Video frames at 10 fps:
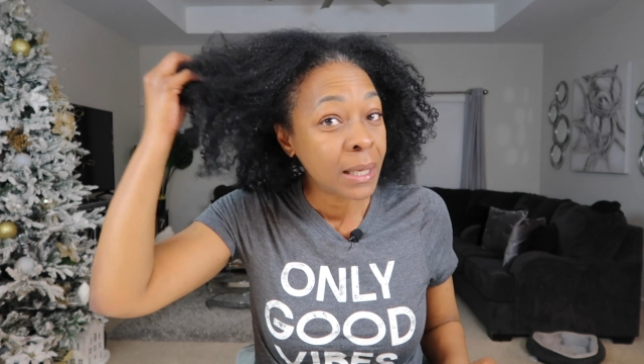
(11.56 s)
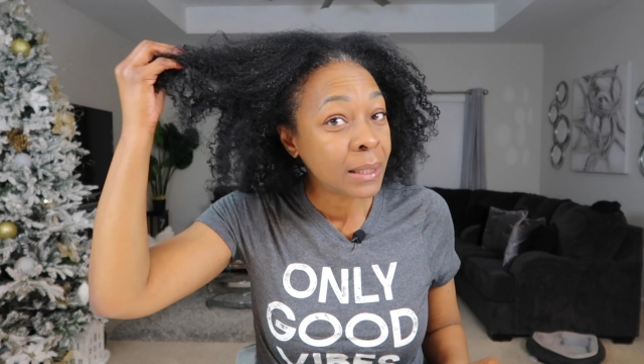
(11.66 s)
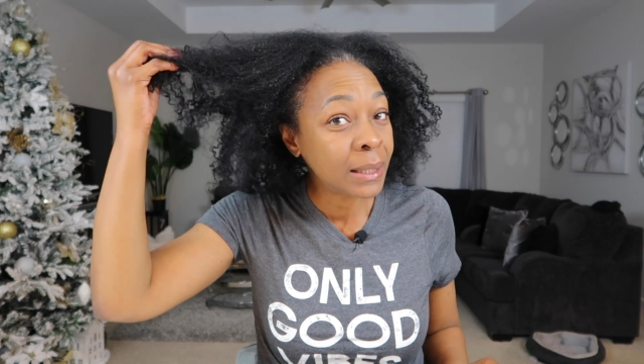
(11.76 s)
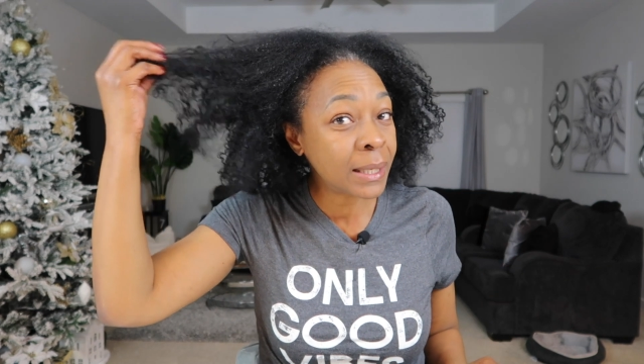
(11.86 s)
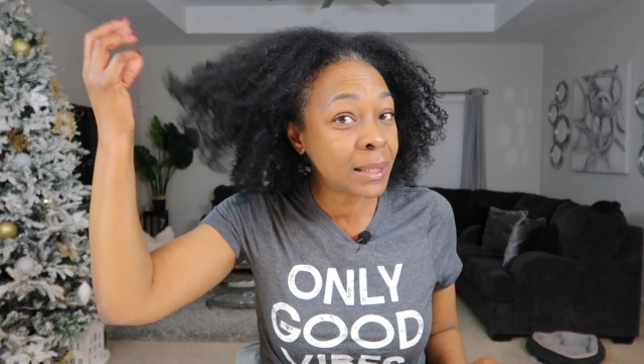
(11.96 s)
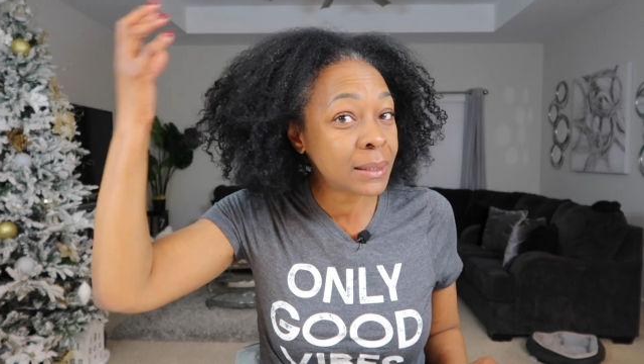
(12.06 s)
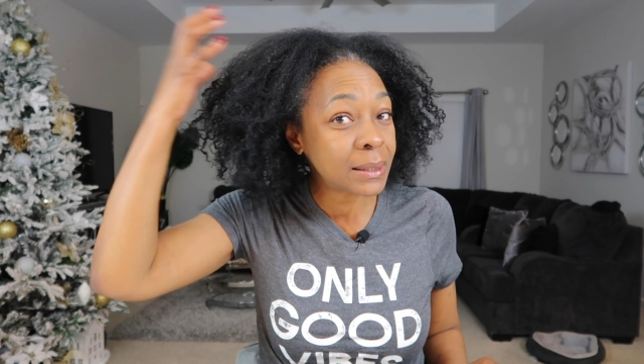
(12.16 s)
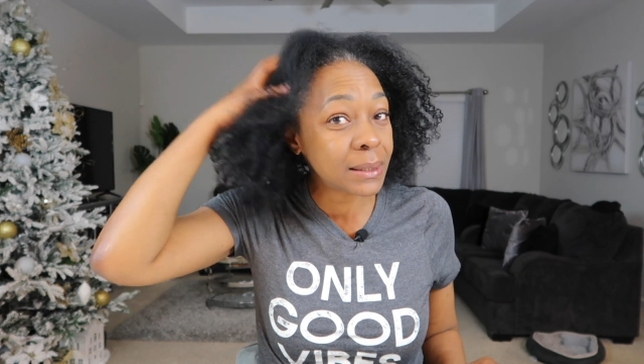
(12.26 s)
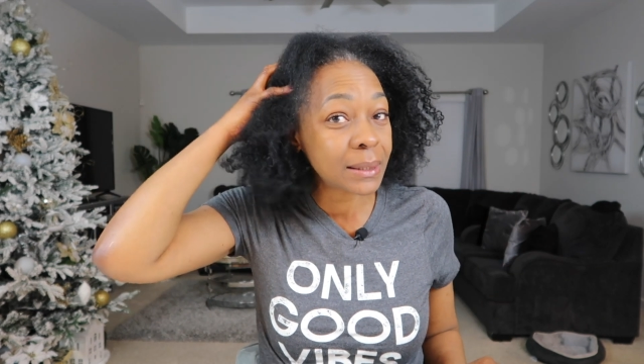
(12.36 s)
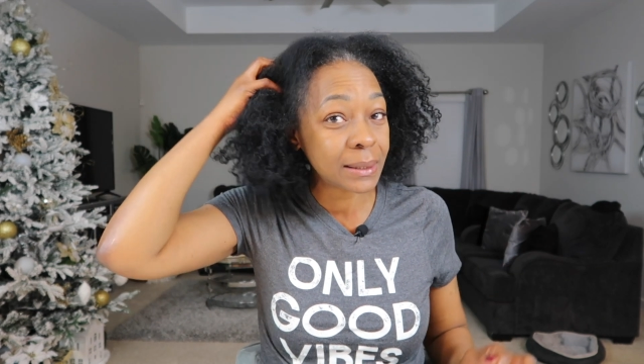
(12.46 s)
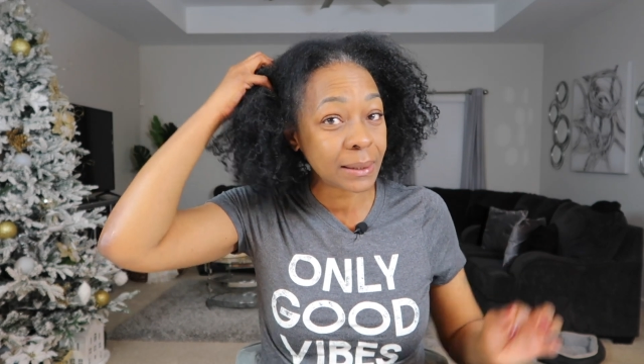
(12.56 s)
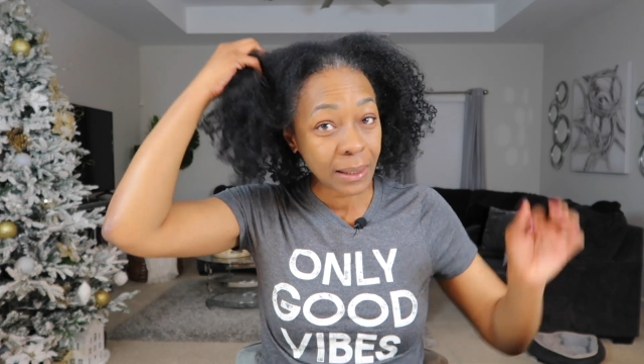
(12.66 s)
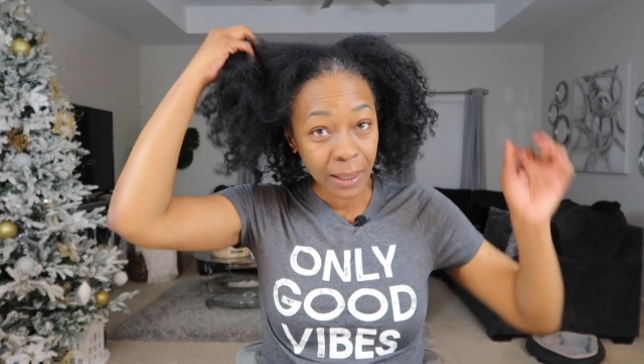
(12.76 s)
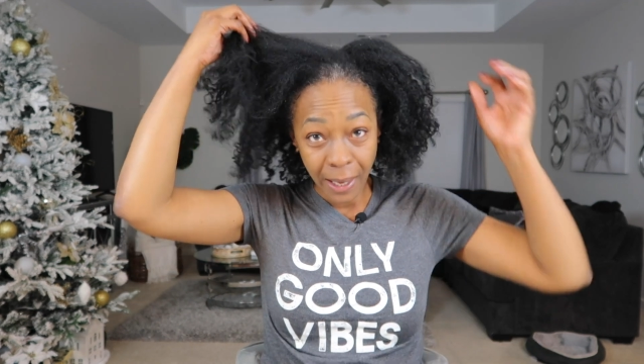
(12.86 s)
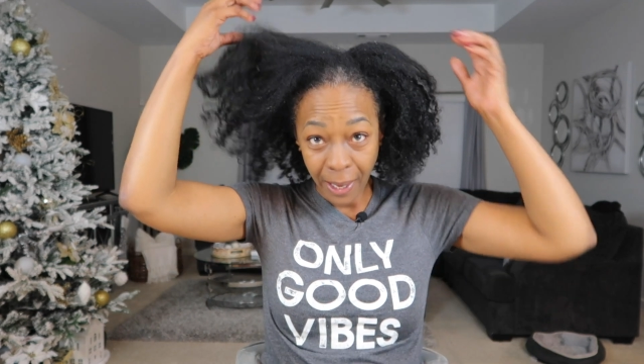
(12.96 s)
This
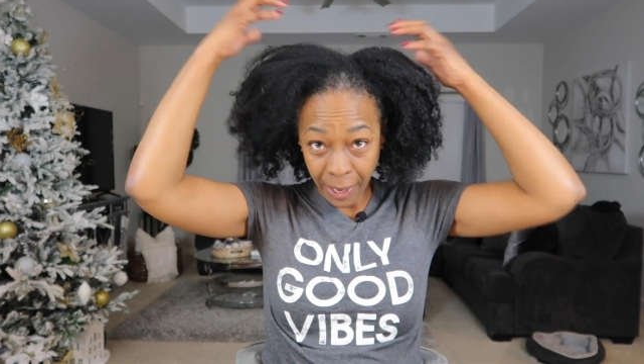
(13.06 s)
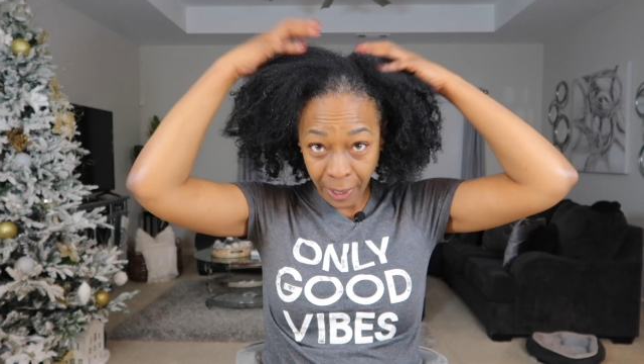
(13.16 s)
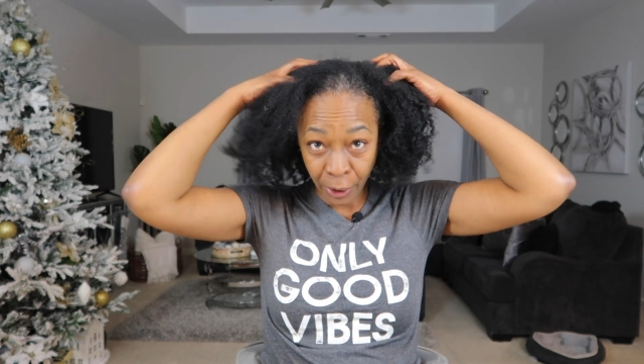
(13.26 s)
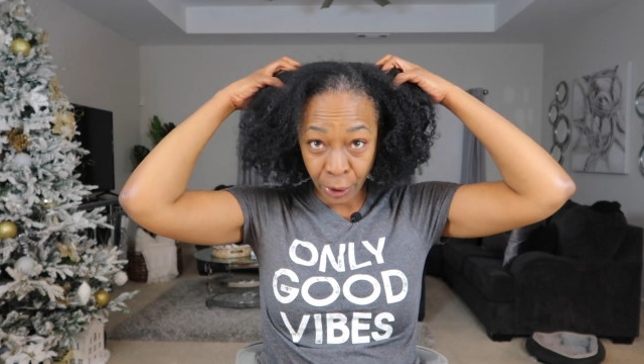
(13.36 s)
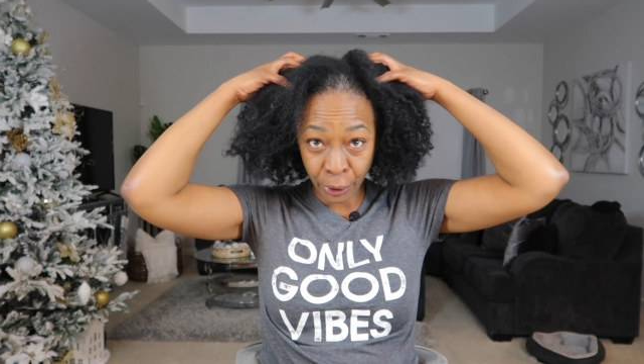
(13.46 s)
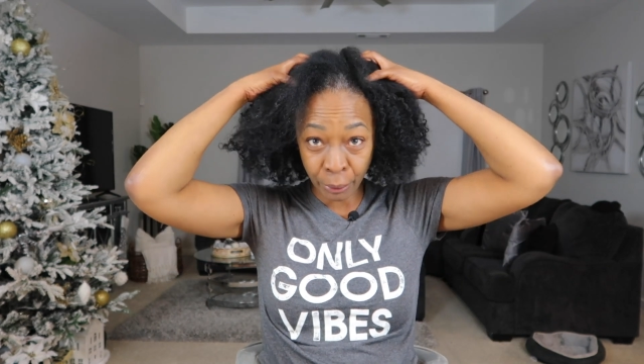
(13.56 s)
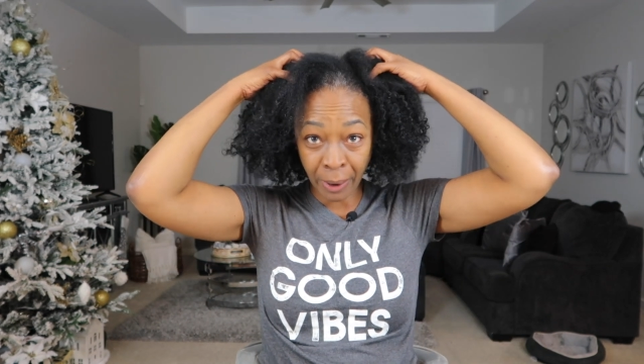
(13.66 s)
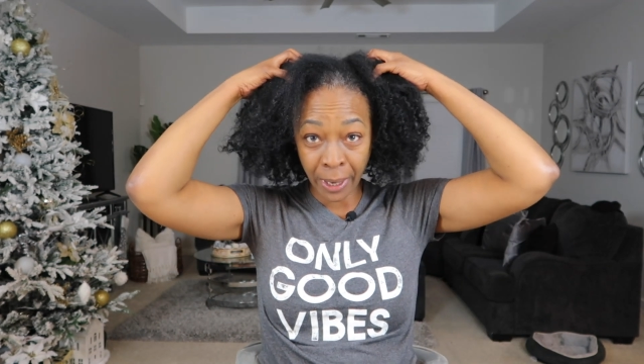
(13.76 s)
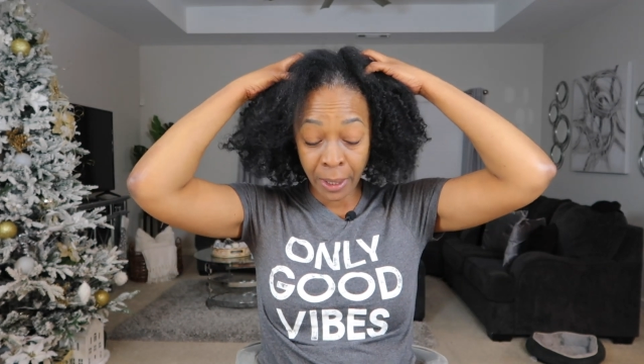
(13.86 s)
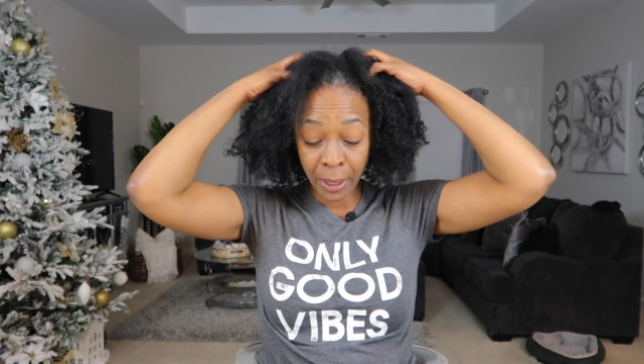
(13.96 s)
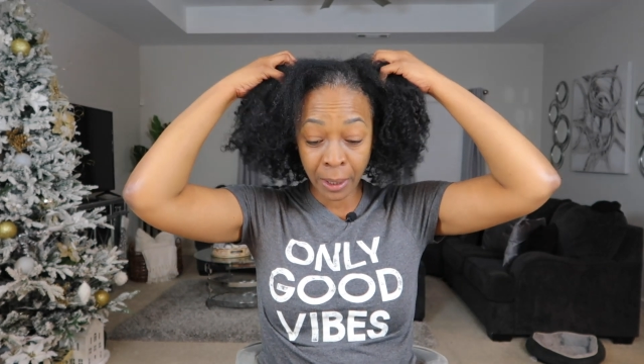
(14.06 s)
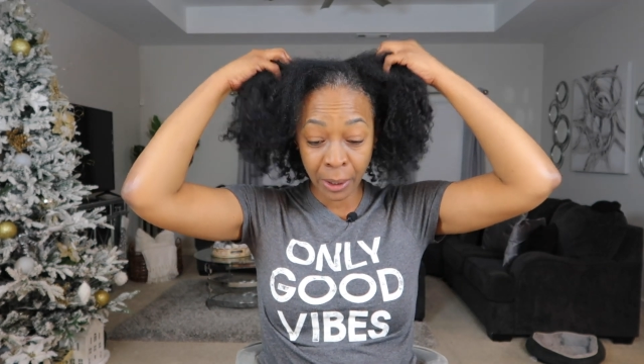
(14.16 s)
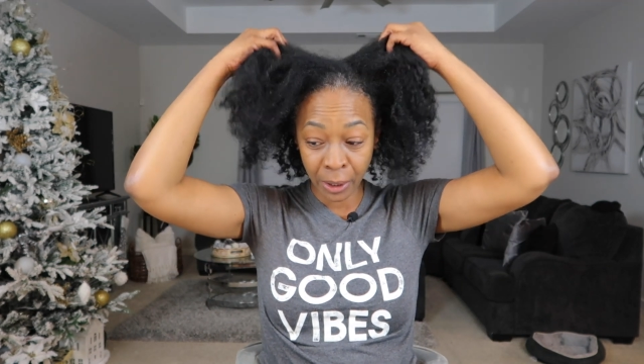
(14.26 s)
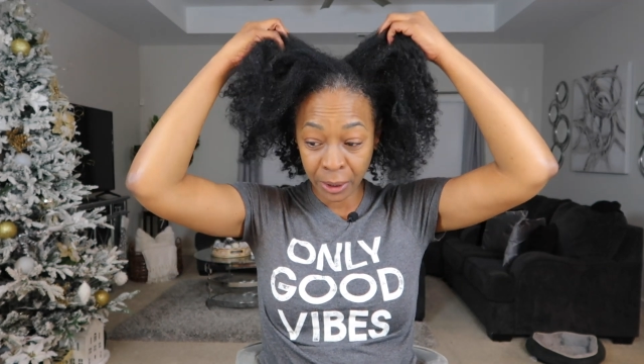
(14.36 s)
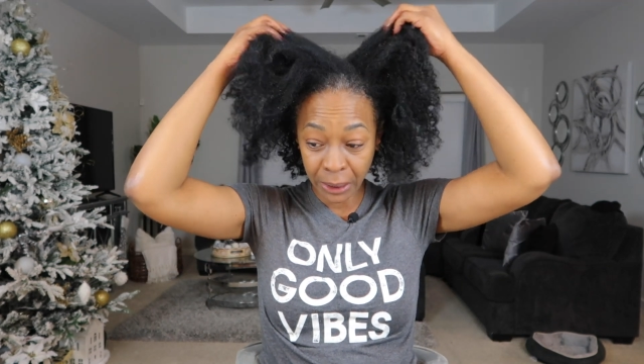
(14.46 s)
hair right here